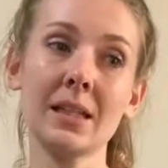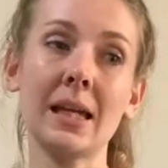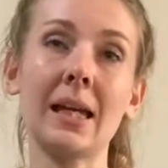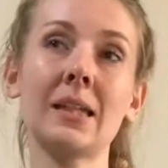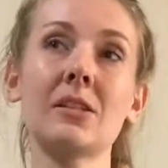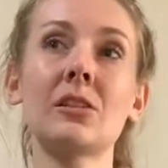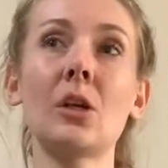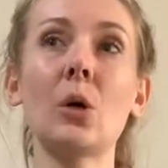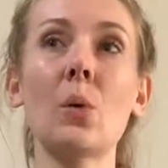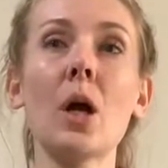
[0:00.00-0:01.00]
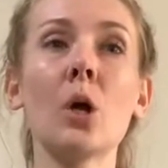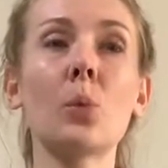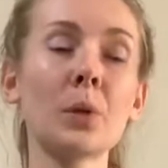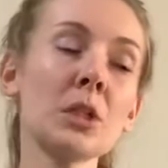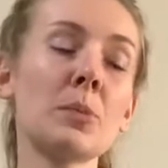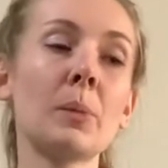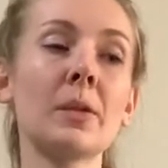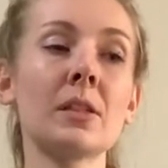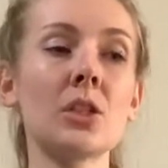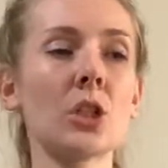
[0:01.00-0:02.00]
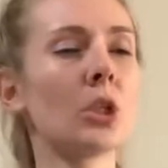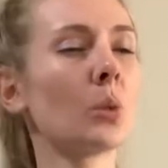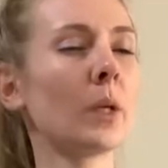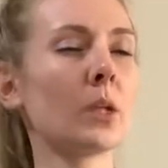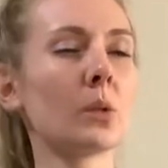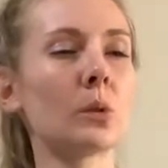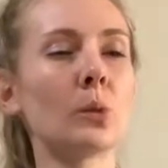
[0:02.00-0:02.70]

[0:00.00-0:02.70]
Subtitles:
And so which preposition do we use